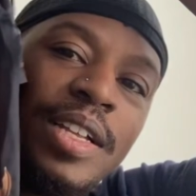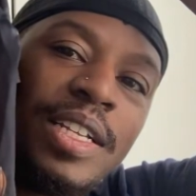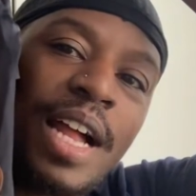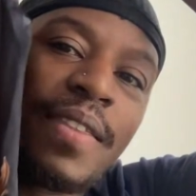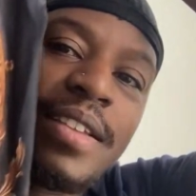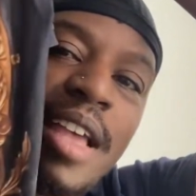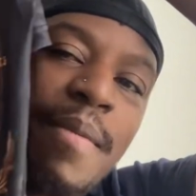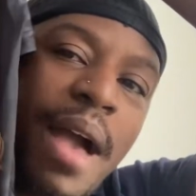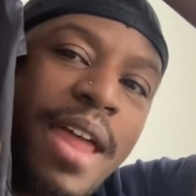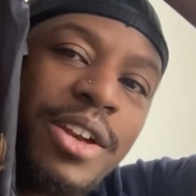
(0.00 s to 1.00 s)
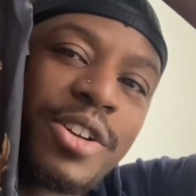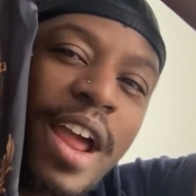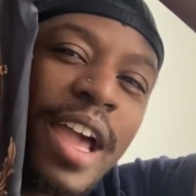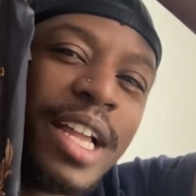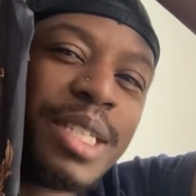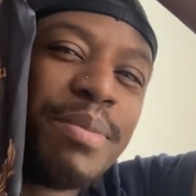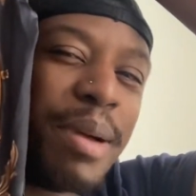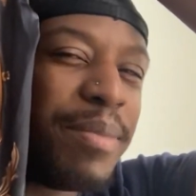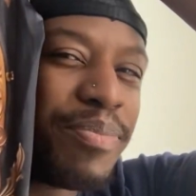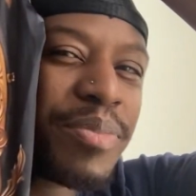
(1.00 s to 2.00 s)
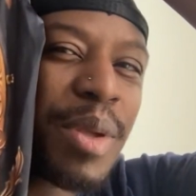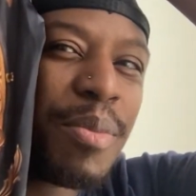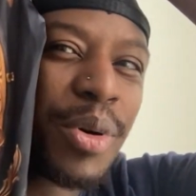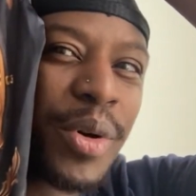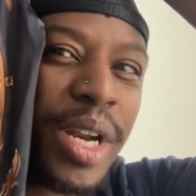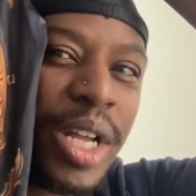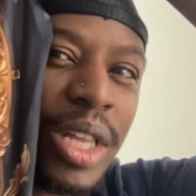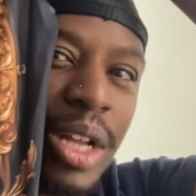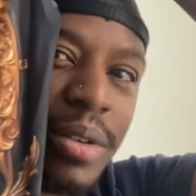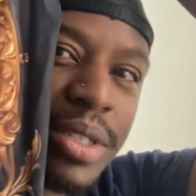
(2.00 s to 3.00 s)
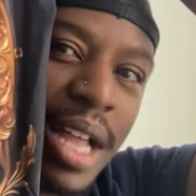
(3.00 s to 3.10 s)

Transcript: Not the same kind of dragons, but pretty close.